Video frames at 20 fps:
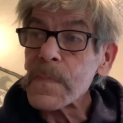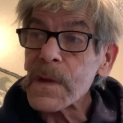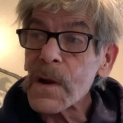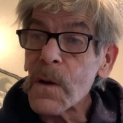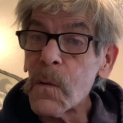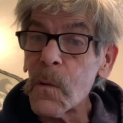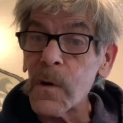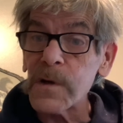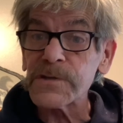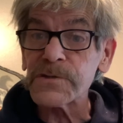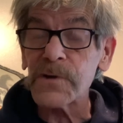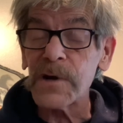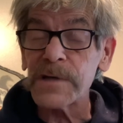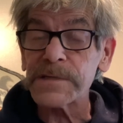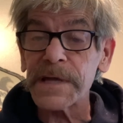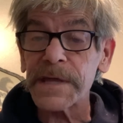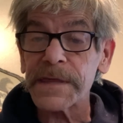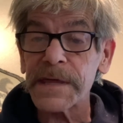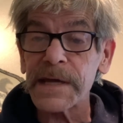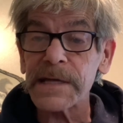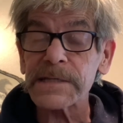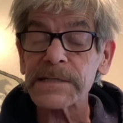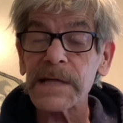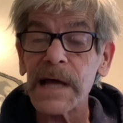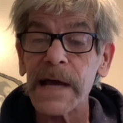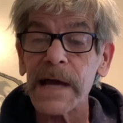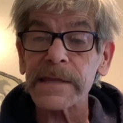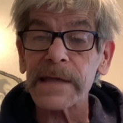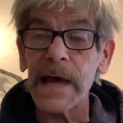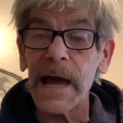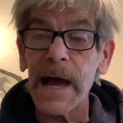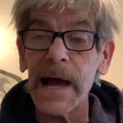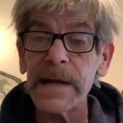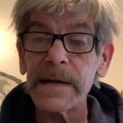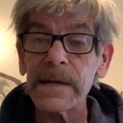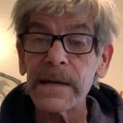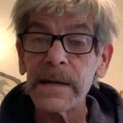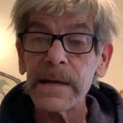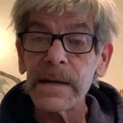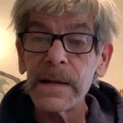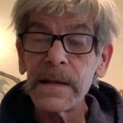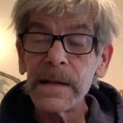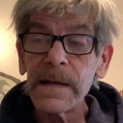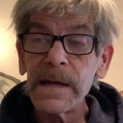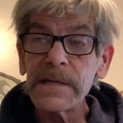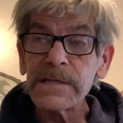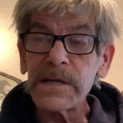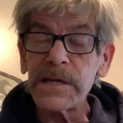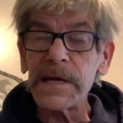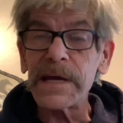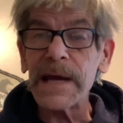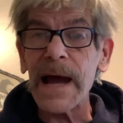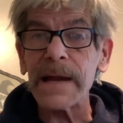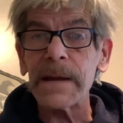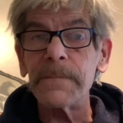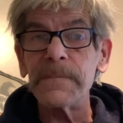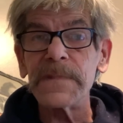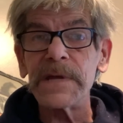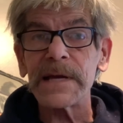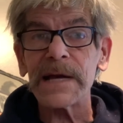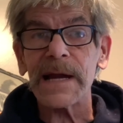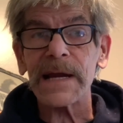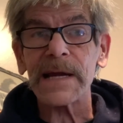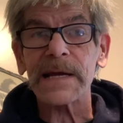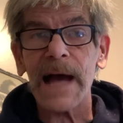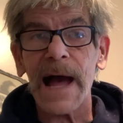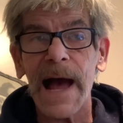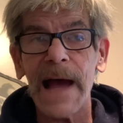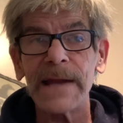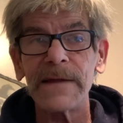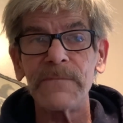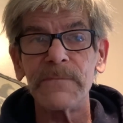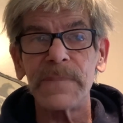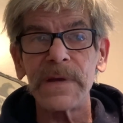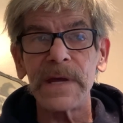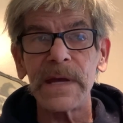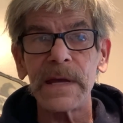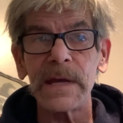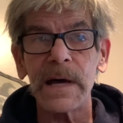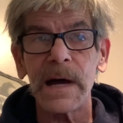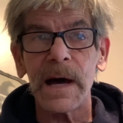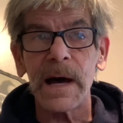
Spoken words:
All sorts of things like that. So you gotta kind of be